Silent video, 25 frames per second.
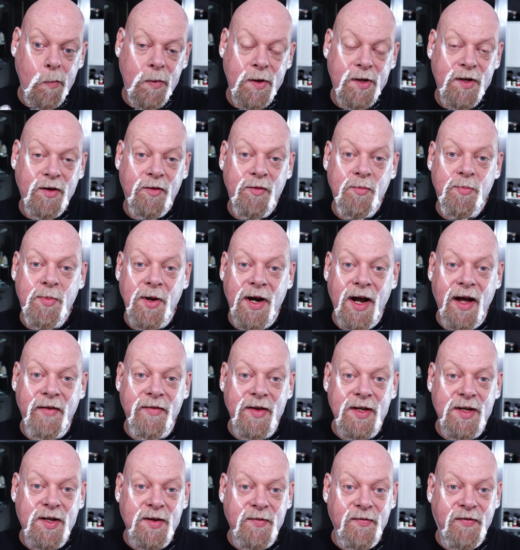So we've been
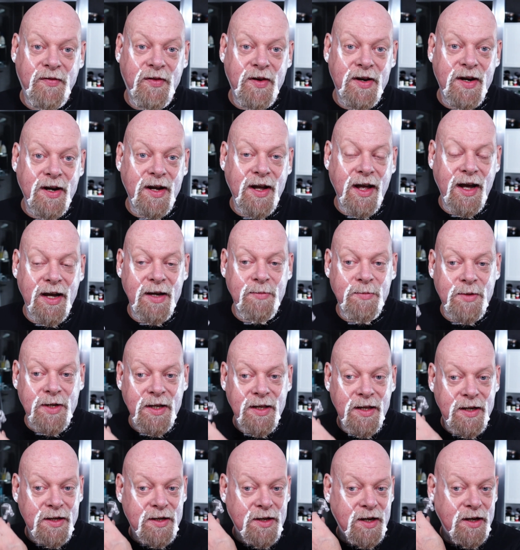having some fun and games
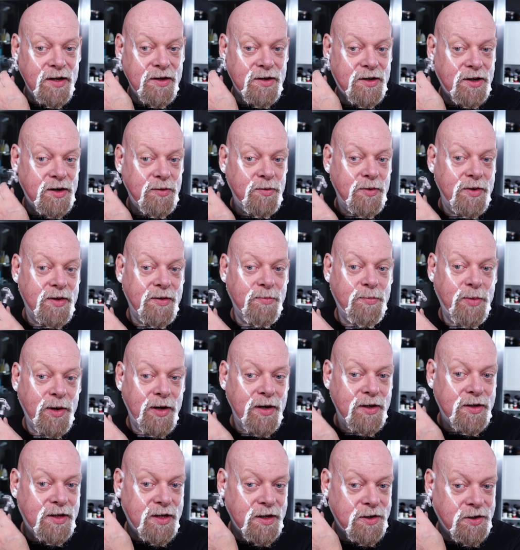in this country with the
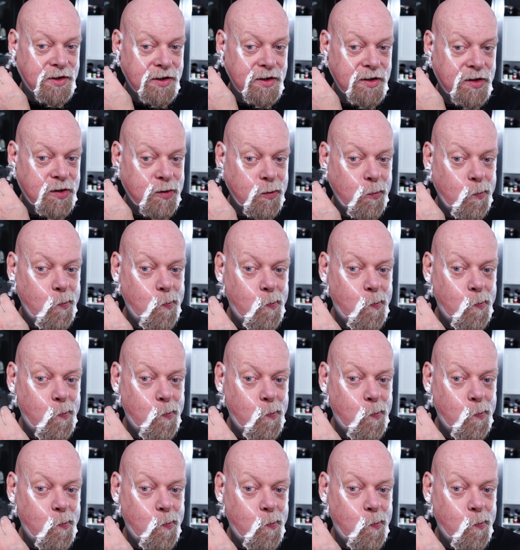politicians.